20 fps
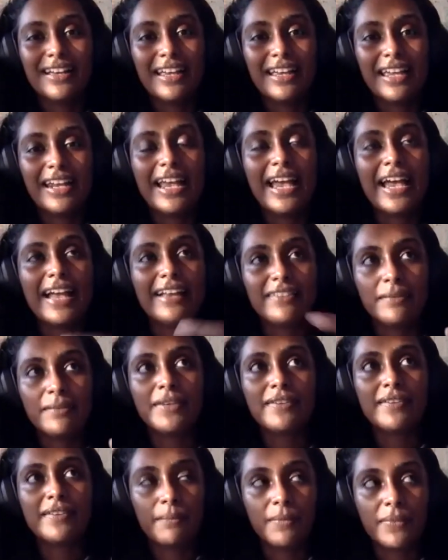it had to
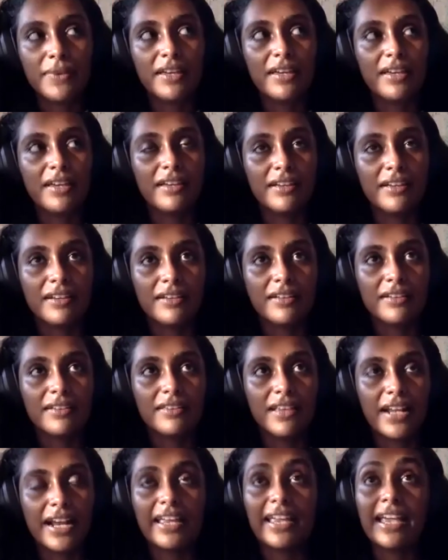be something
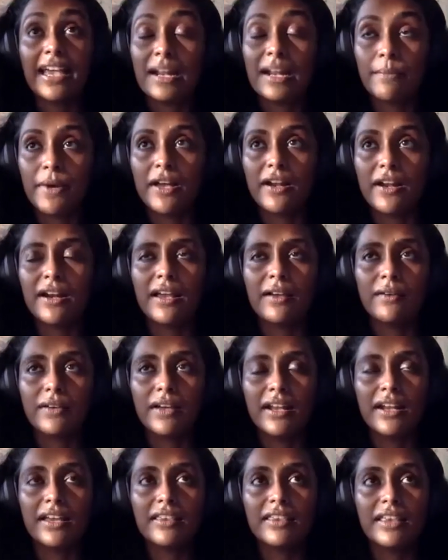that I cared about. And
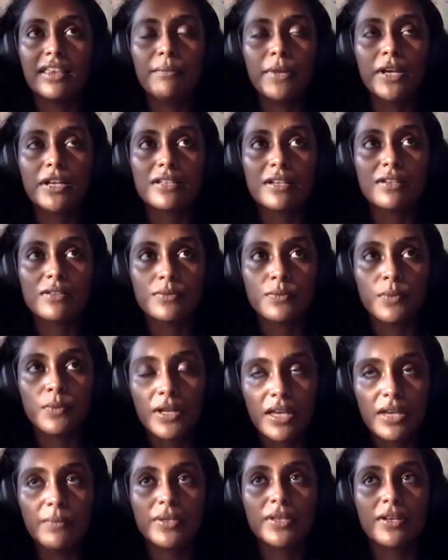I think because I was
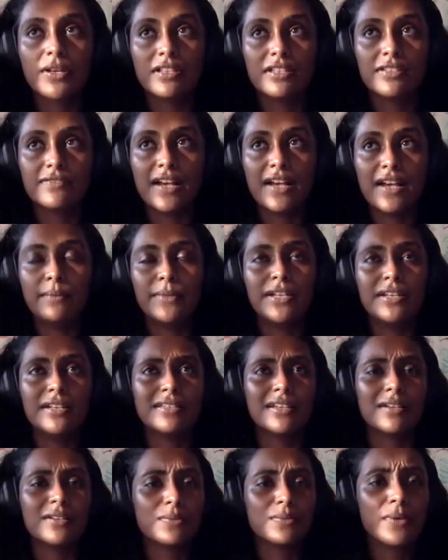working with all these
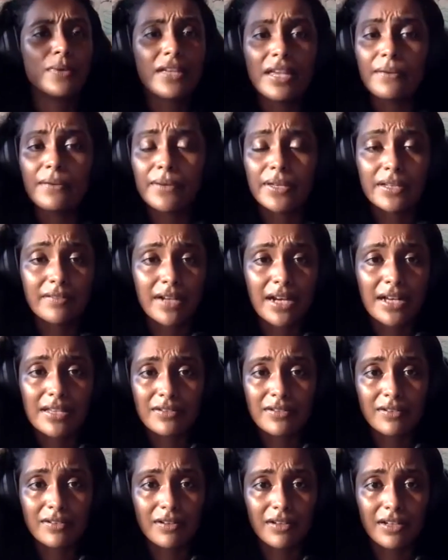farmers, I was working with
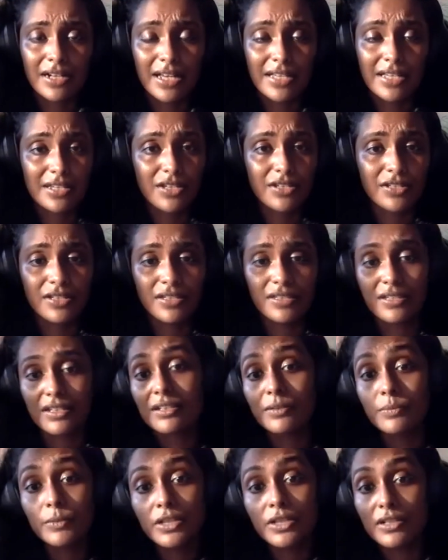grassroots organizations,
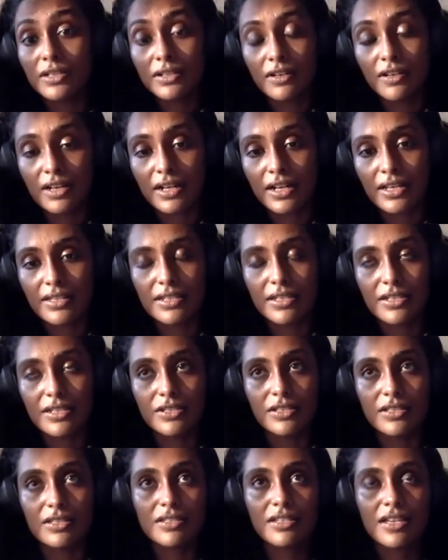community
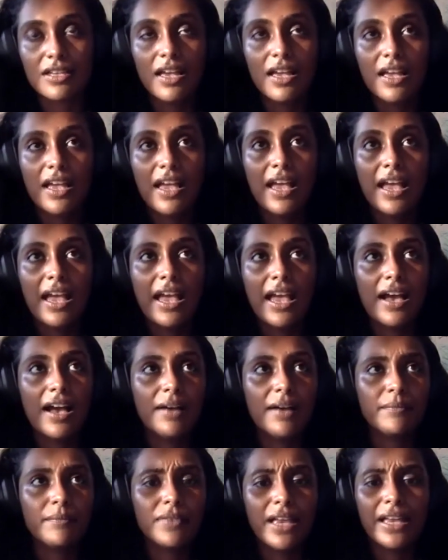organizations.
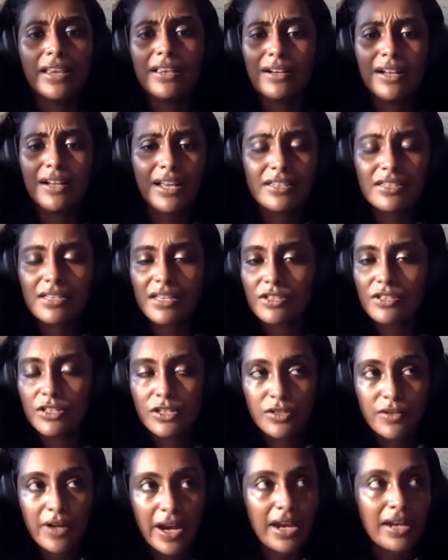And they're like such
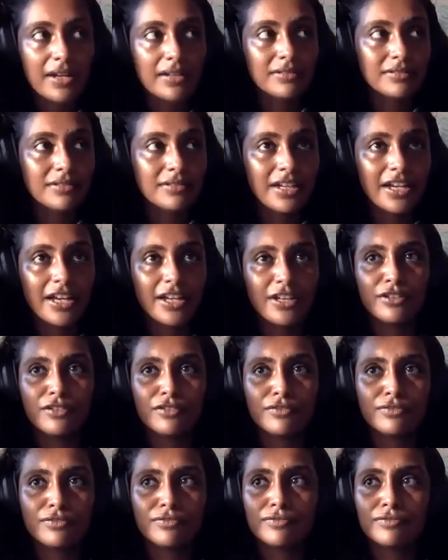great kind of